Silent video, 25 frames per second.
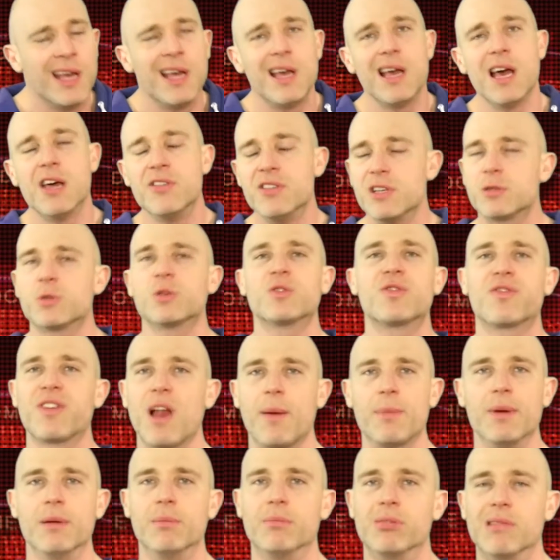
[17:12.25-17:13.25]
And this was
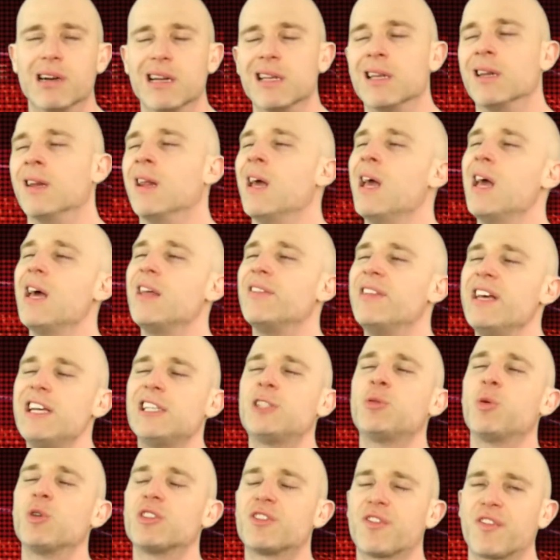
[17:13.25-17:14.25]
flubbing brilliant. This
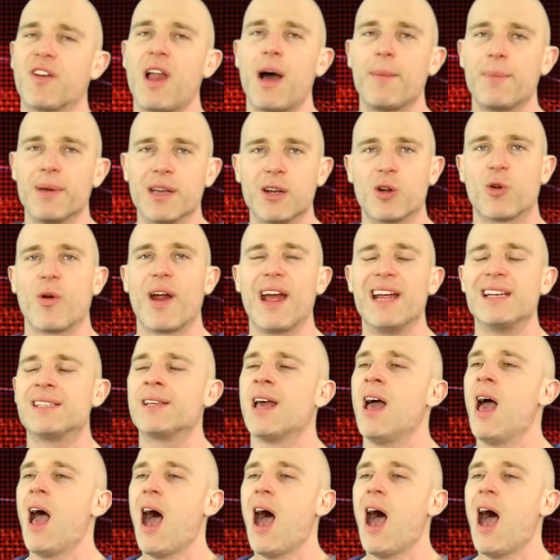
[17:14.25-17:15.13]
was flubbing great.